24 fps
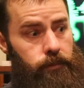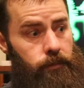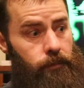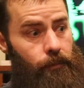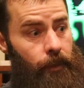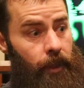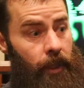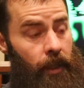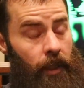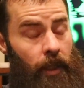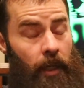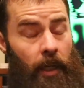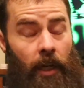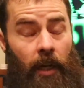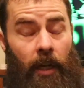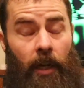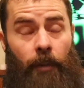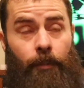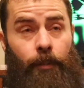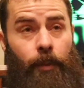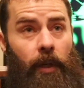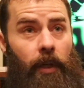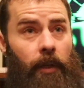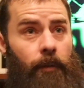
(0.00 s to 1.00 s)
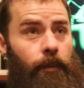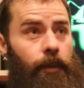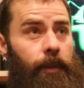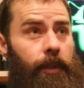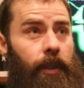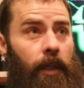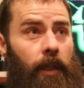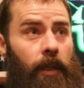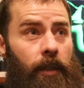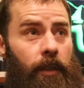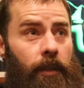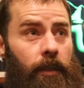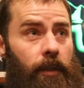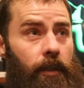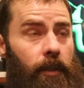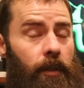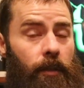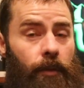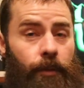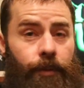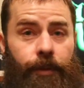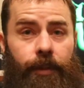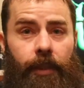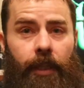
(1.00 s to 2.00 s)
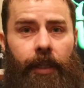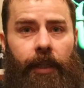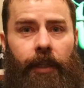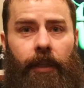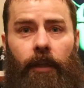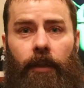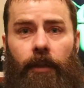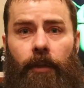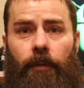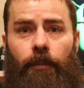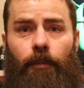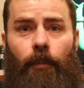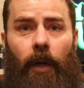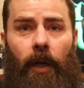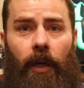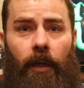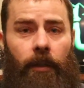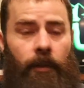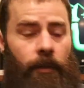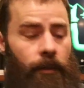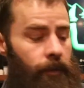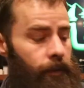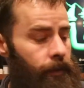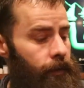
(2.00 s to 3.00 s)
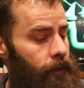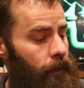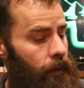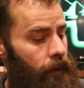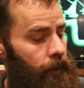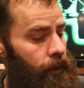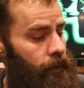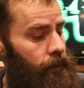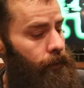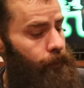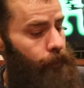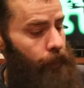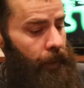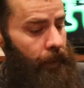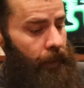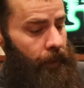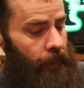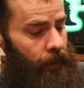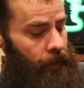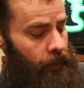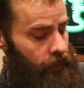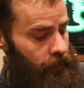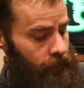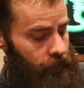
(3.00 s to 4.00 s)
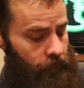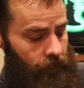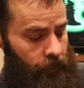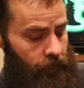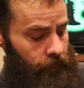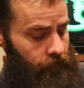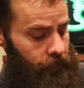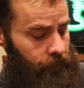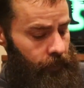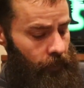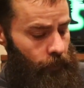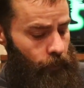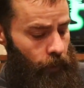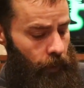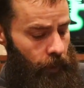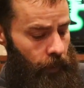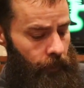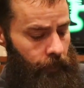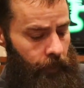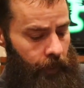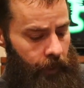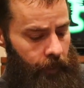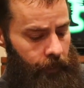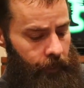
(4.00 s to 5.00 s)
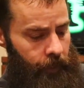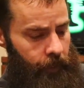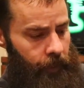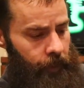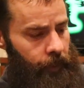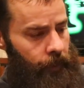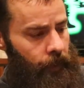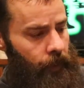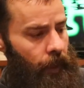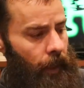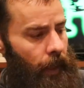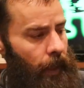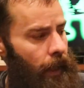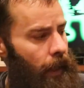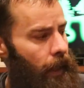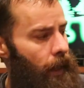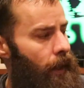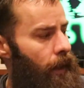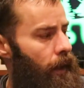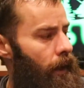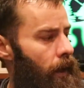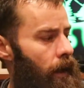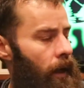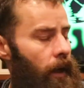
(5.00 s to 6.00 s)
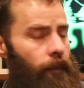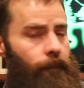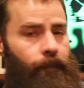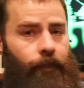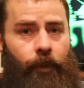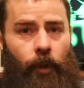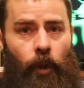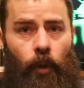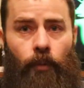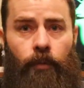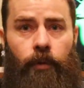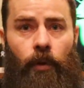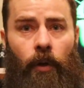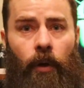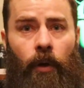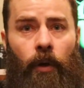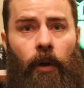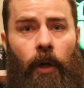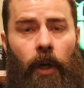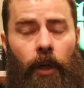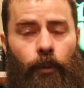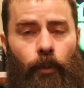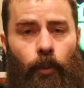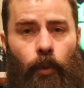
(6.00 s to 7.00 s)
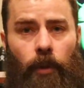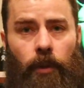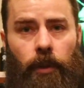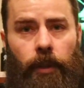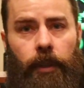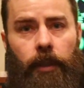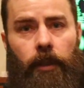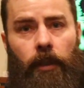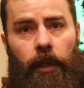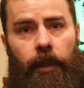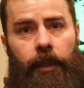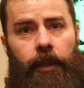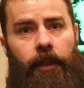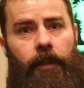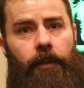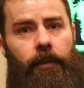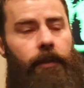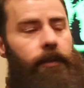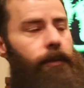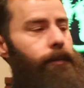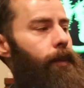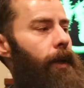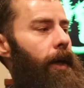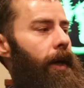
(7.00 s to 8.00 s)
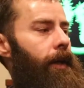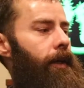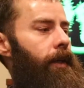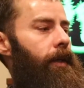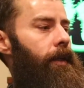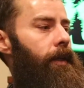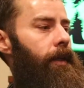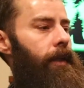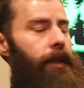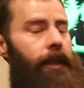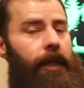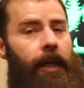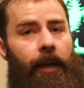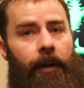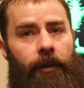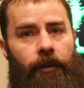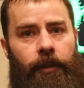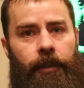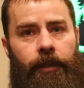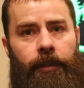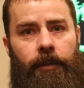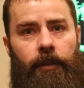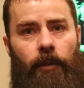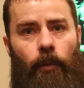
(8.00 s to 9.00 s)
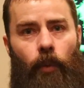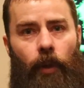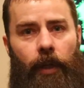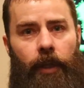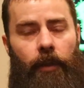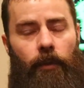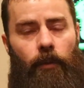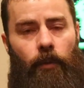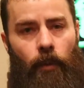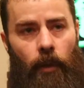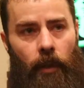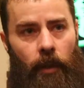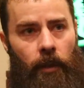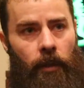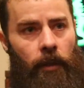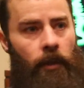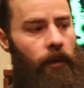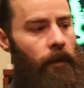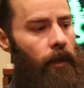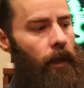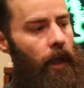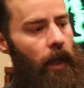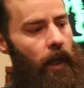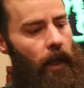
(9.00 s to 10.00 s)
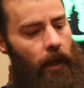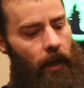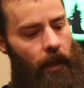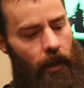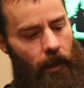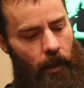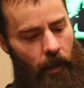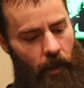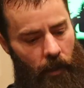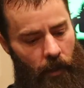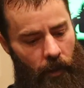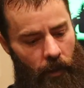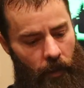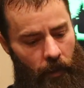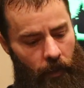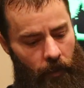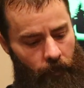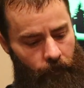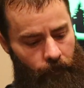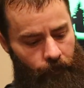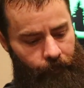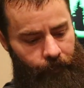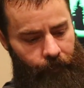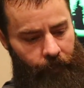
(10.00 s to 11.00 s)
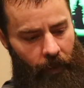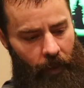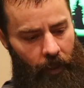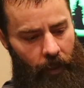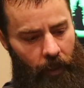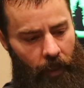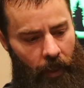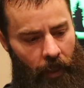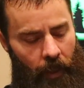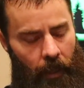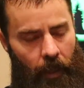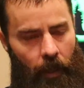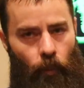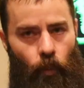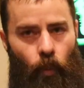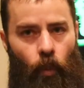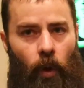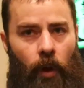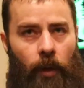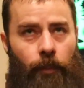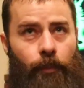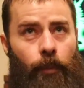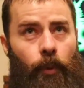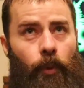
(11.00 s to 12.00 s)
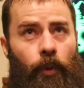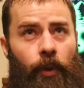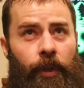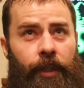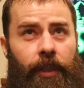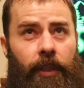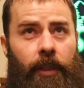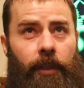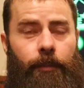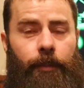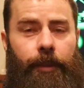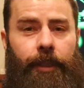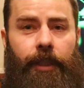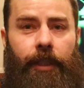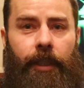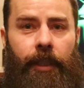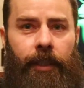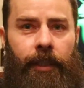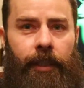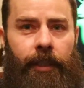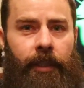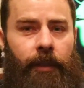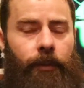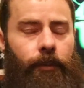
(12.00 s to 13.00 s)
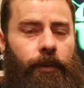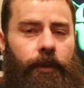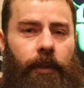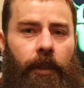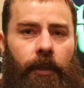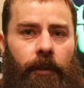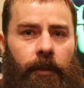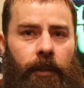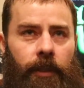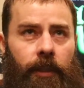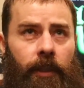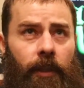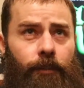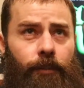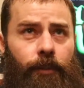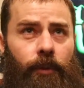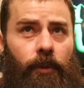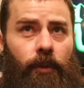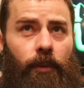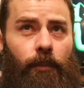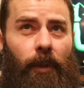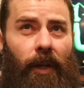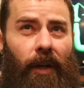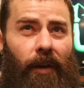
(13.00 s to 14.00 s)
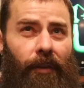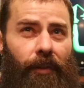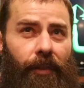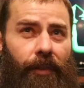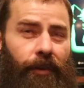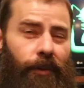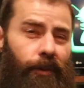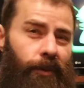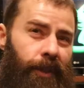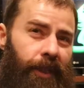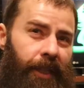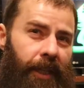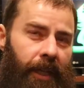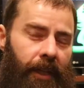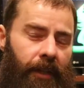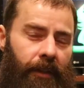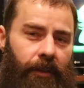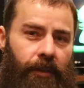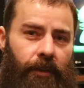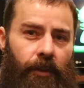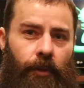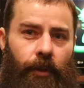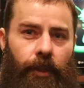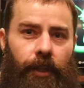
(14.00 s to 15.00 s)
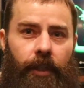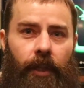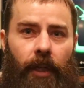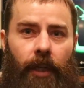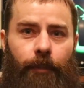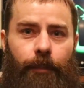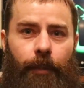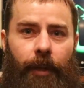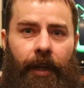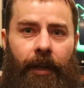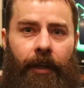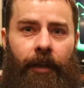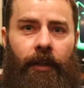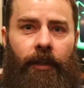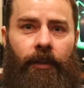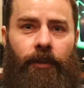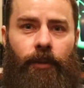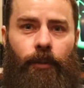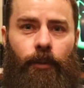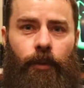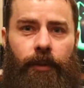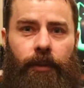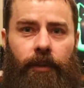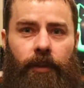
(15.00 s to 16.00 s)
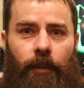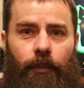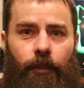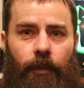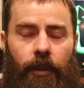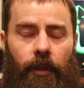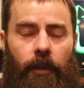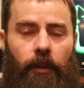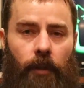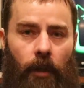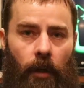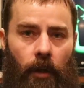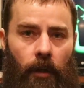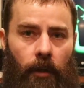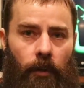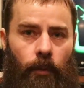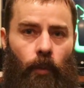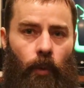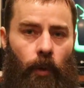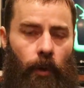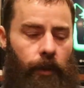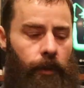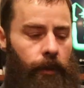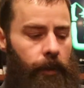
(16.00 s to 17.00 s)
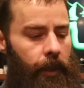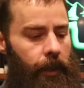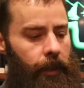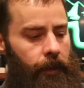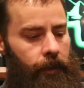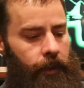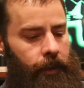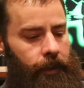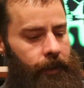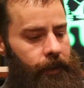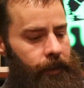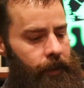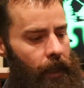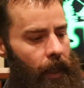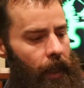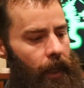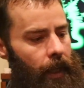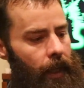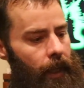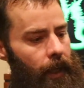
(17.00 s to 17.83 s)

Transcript: Man, I probably got close to 800 miles on this pack, or somewhere around there. Overall, I really like this pack. It carries the weight well. At one point in the beginning, I was carrying up to about 38, 39 pounds with some of the long water carries.